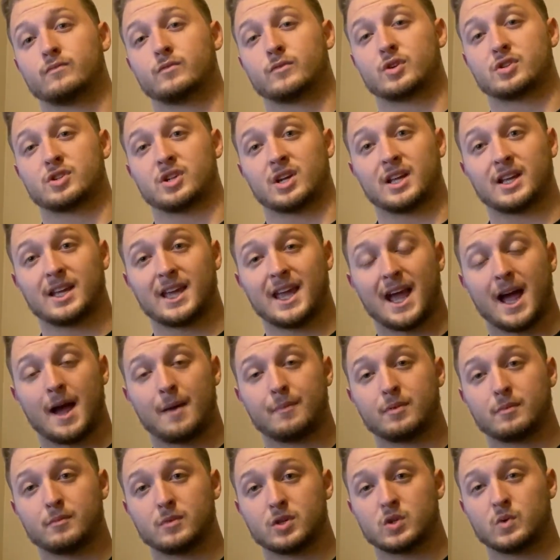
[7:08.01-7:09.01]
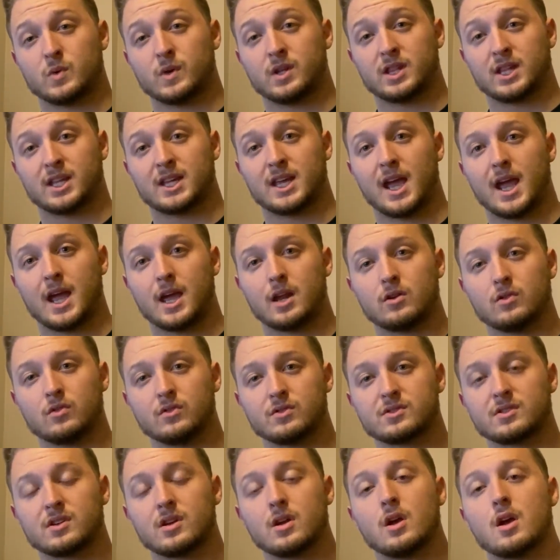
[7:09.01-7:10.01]
There's a gap in between the
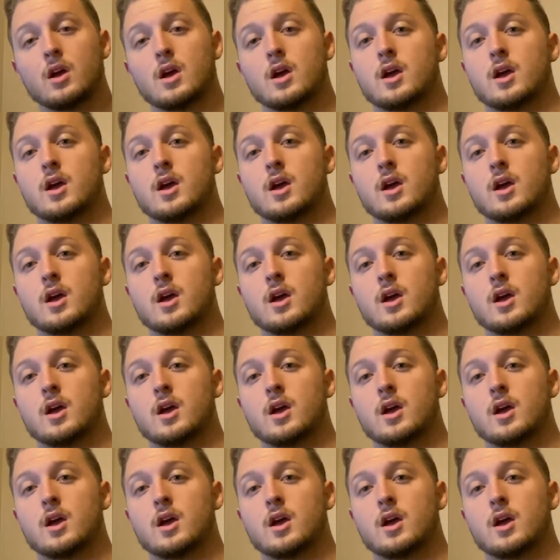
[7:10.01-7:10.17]
candles.